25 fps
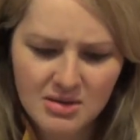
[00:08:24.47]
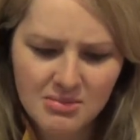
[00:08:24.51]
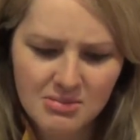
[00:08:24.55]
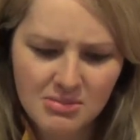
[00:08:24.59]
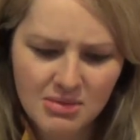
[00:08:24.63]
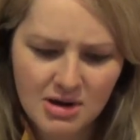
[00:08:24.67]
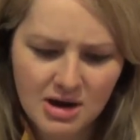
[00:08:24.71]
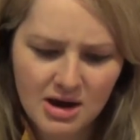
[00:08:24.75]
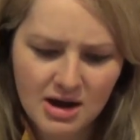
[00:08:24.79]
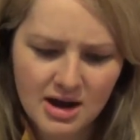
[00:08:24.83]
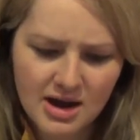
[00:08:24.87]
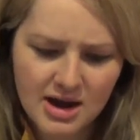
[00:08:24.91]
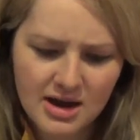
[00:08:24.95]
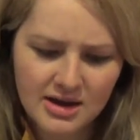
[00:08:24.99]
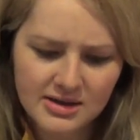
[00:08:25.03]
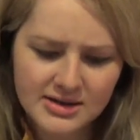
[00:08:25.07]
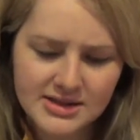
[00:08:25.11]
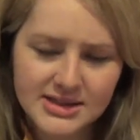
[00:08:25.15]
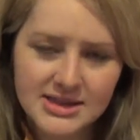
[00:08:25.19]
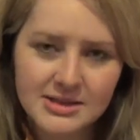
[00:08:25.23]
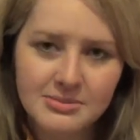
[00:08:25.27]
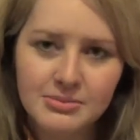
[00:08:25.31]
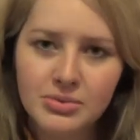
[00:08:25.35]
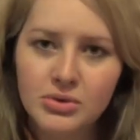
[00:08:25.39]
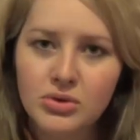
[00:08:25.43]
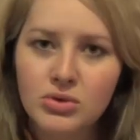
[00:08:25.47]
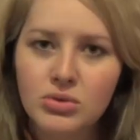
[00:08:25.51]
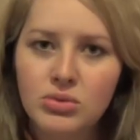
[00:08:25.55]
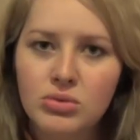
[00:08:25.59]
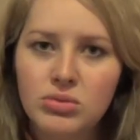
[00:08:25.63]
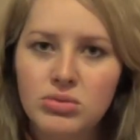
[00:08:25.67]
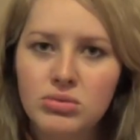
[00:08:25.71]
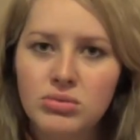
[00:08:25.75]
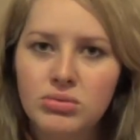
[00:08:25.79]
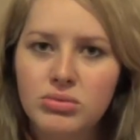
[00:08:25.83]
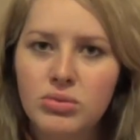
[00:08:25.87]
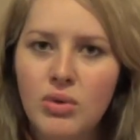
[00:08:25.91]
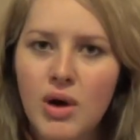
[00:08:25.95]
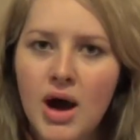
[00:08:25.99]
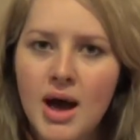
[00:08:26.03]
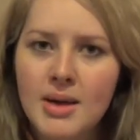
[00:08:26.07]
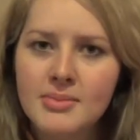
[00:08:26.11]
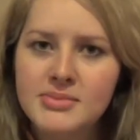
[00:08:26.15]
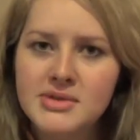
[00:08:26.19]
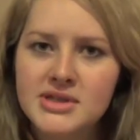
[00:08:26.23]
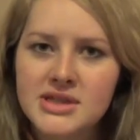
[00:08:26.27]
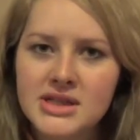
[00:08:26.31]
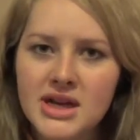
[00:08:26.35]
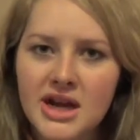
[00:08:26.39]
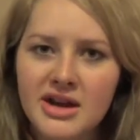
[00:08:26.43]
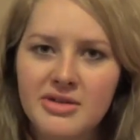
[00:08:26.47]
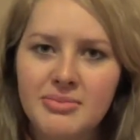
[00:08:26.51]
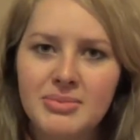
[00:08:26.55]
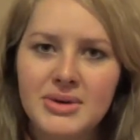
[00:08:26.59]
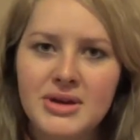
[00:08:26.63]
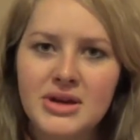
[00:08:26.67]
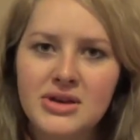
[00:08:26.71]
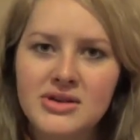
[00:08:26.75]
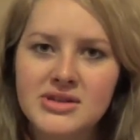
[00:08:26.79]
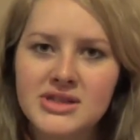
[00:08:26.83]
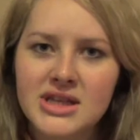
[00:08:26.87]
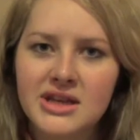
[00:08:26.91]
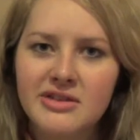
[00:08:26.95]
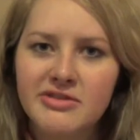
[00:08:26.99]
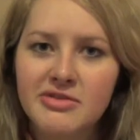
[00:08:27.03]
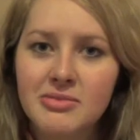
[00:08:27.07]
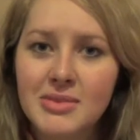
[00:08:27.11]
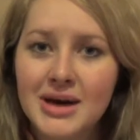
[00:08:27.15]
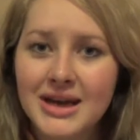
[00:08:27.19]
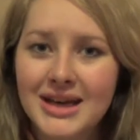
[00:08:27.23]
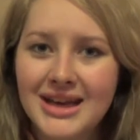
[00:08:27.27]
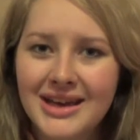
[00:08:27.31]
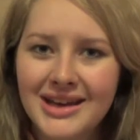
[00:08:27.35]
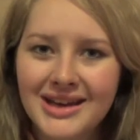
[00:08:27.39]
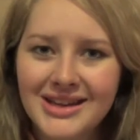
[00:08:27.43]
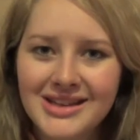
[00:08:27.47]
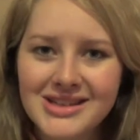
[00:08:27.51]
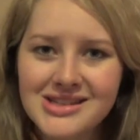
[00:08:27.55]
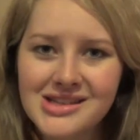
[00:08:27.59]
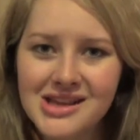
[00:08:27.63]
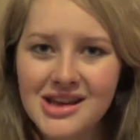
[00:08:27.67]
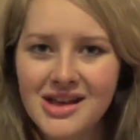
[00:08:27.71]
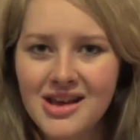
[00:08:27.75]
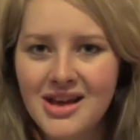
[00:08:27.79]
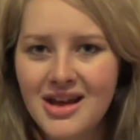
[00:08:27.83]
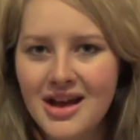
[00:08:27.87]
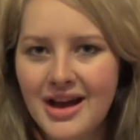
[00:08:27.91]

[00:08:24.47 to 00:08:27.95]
my simple wipes that I've been using for my kit.